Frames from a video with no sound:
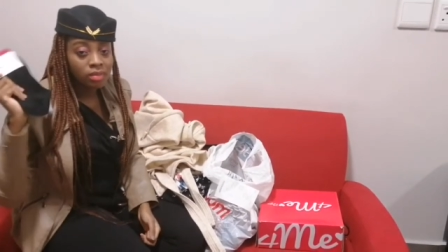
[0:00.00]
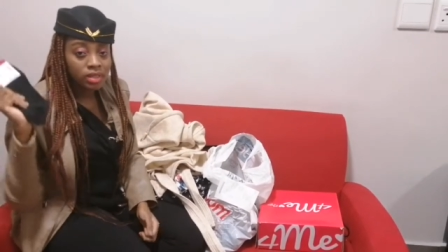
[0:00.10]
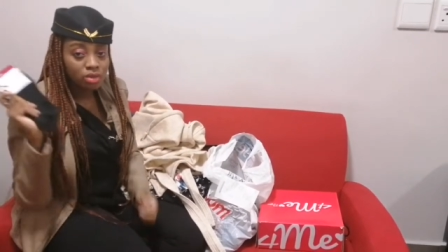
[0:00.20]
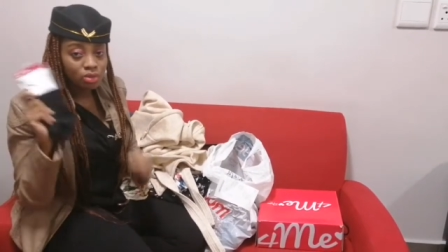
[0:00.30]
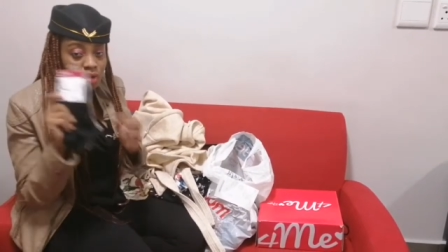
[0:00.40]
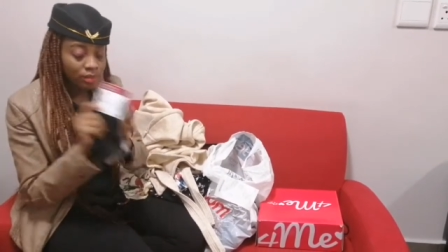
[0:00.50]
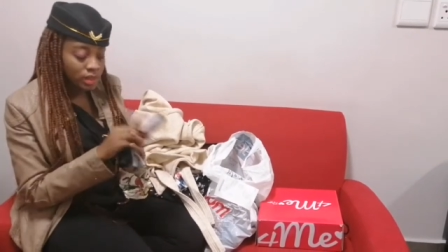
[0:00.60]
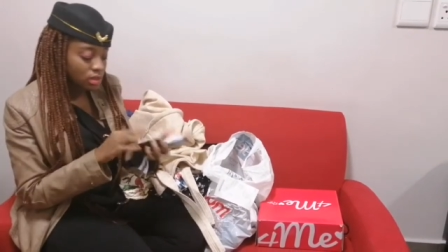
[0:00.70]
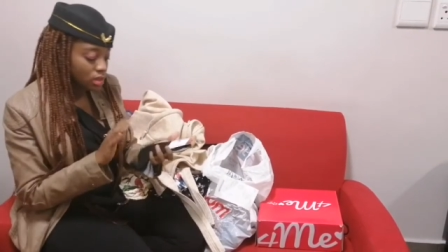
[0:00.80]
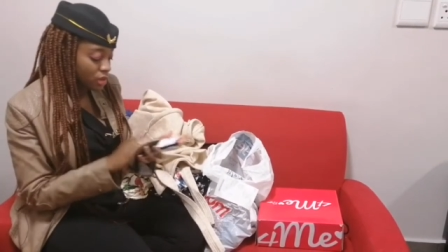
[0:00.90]
Please do
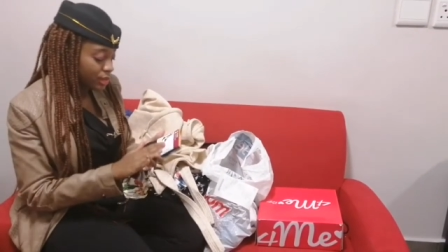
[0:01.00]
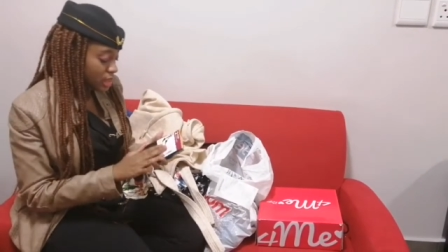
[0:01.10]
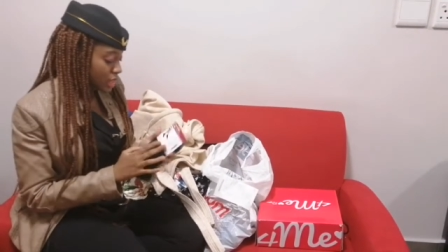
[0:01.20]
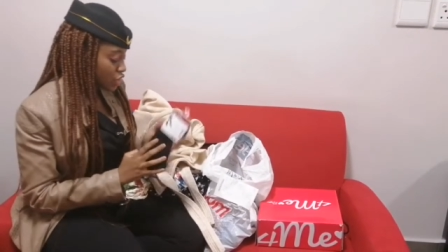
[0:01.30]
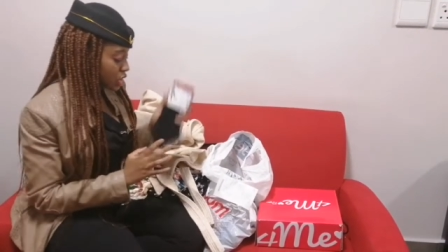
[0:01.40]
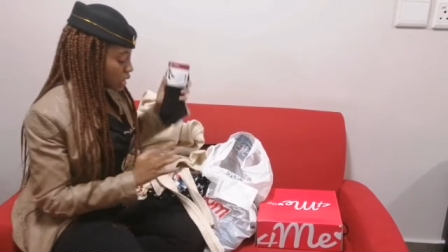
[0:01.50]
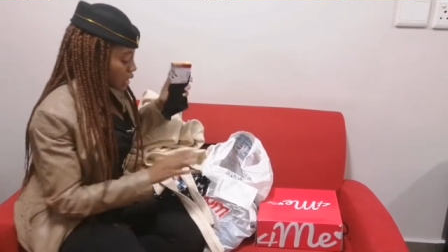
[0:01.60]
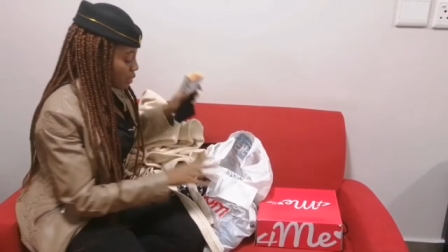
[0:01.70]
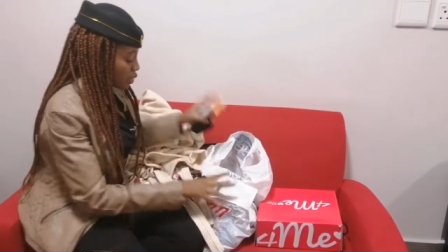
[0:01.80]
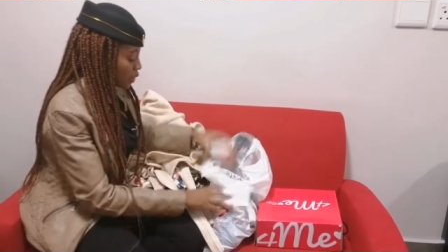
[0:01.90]
comment in the comment section
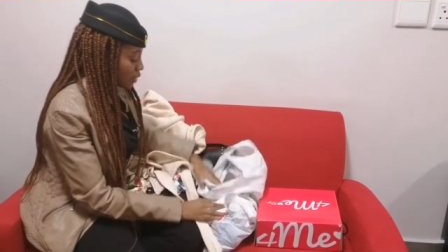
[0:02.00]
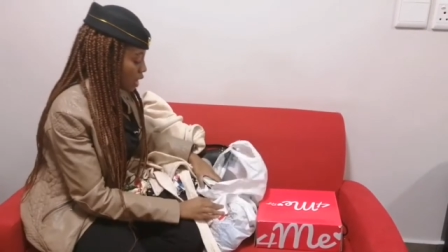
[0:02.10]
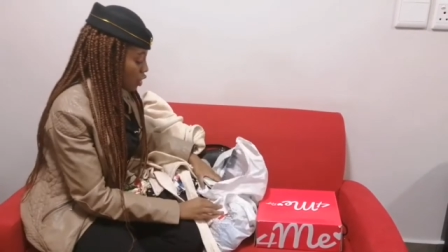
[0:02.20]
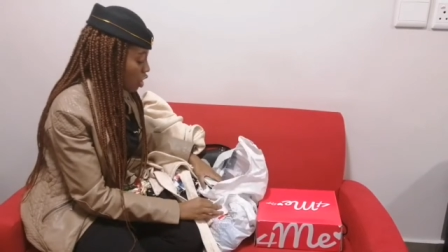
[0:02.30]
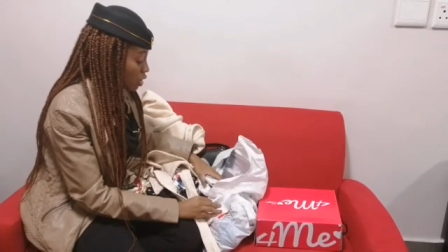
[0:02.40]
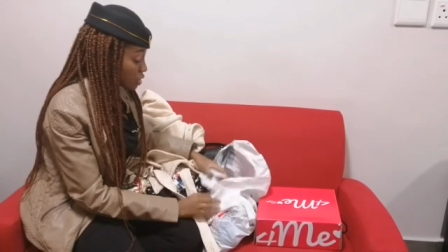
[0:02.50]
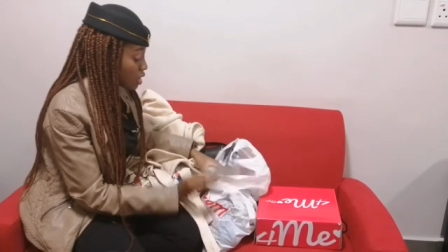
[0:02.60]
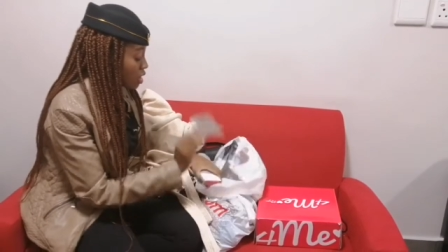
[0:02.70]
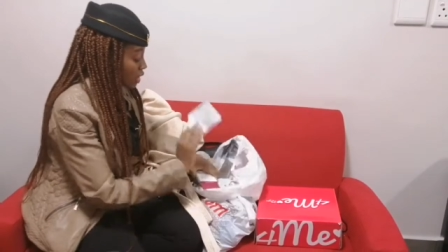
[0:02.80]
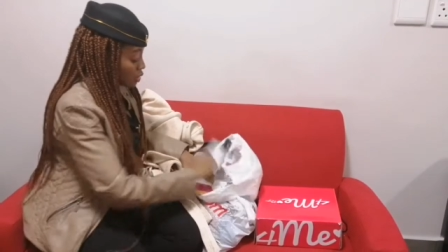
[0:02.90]
and tell me what they are
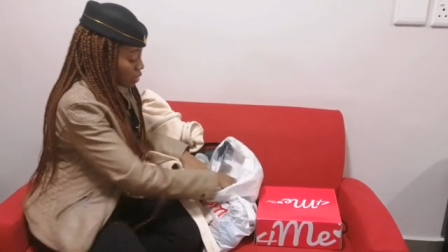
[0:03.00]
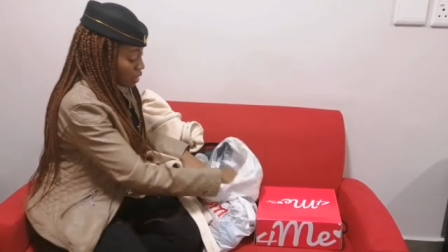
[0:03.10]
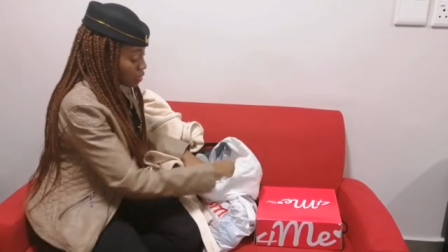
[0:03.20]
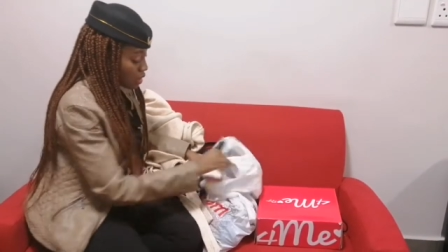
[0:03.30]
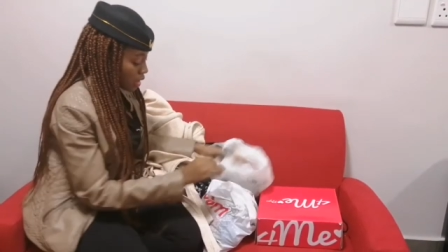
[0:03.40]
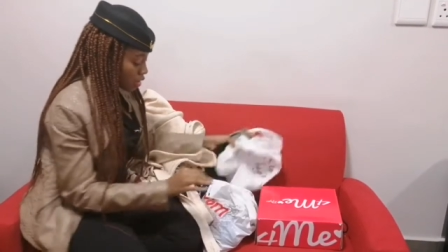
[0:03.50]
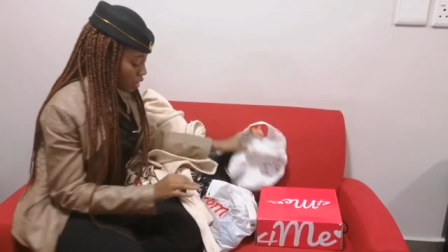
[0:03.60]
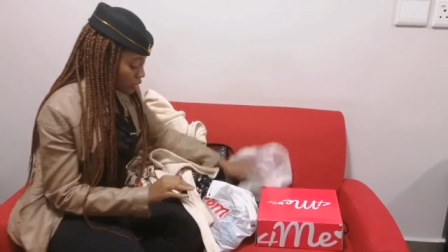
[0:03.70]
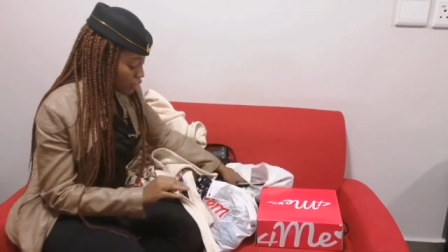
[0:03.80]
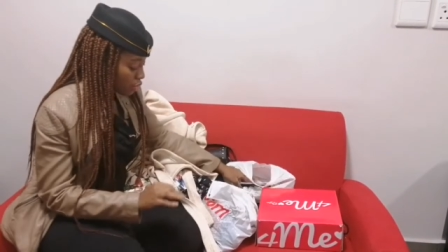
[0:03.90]
called. Okay, so that's all I
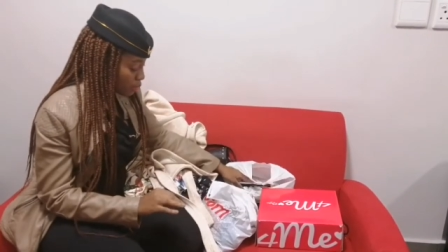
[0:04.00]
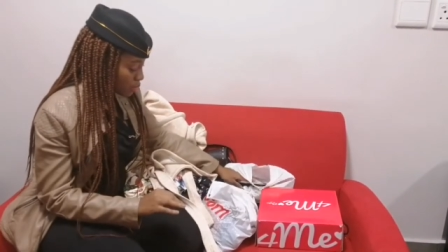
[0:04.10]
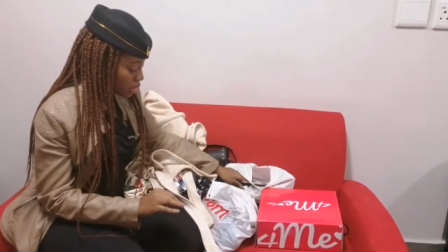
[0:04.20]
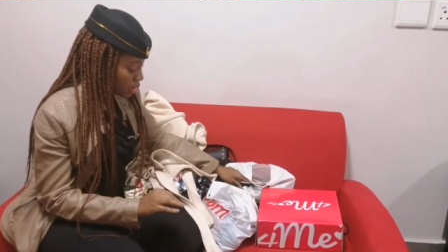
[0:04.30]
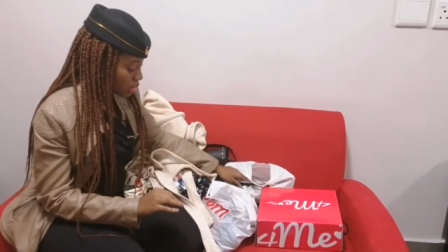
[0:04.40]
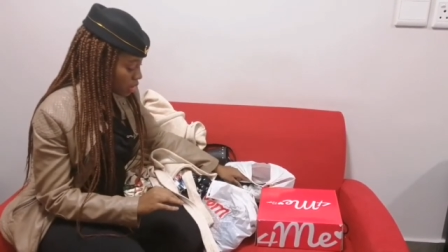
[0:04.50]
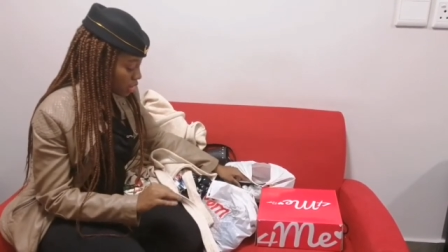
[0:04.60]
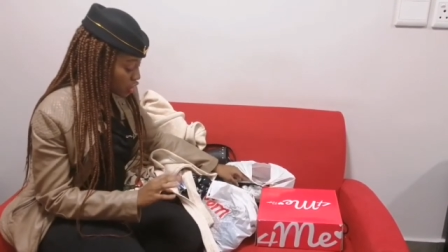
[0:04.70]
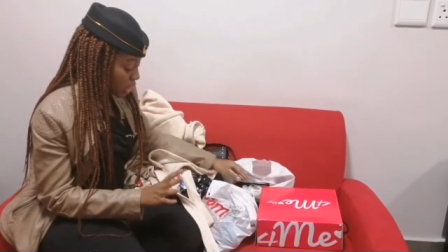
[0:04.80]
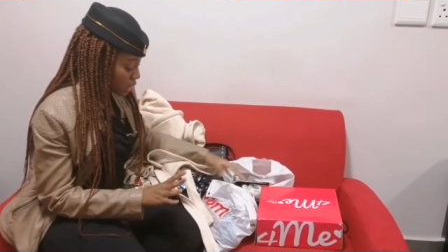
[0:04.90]
got from
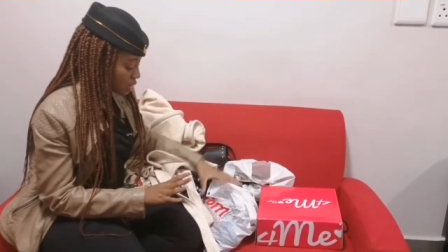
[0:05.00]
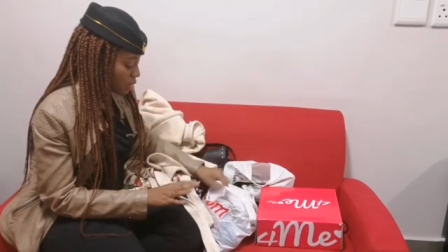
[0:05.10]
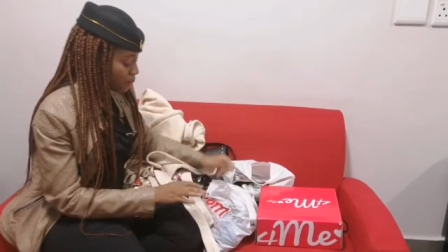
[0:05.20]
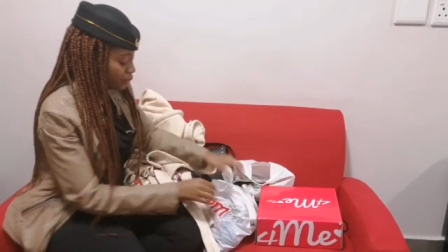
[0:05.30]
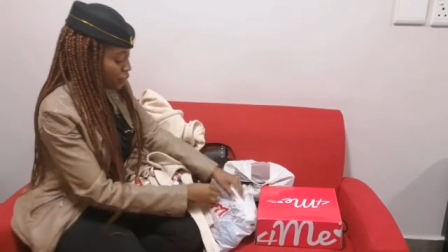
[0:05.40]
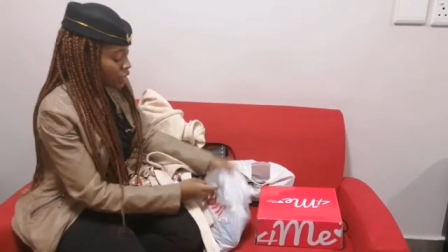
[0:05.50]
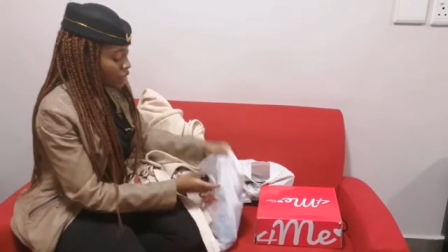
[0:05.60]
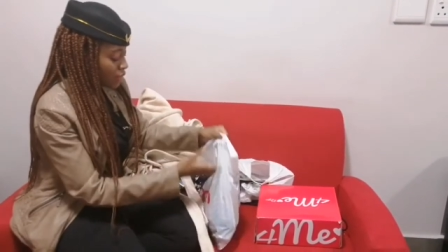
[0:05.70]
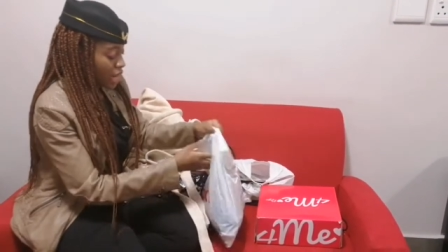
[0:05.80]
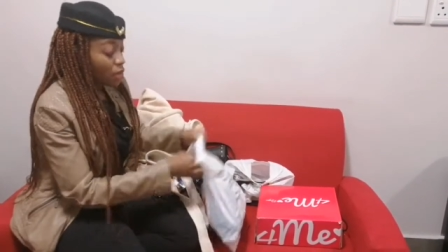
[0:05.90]
Jet.
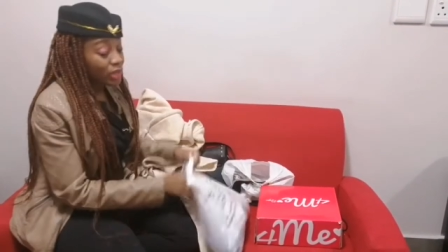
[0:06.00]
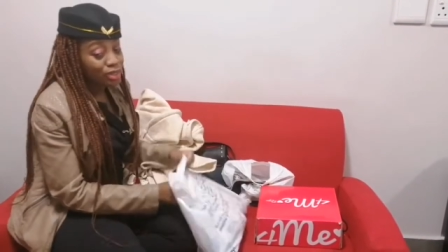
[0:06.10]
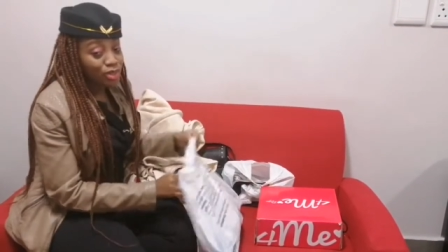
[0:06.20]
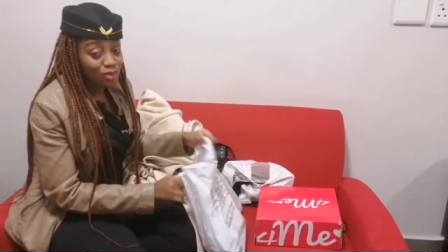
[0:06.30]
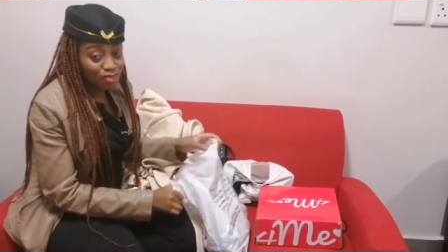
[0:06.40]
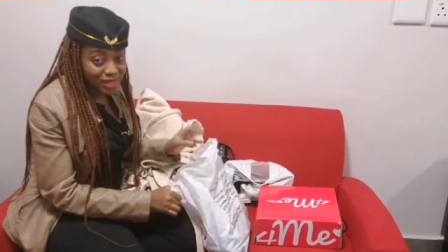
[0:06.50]
Then I went to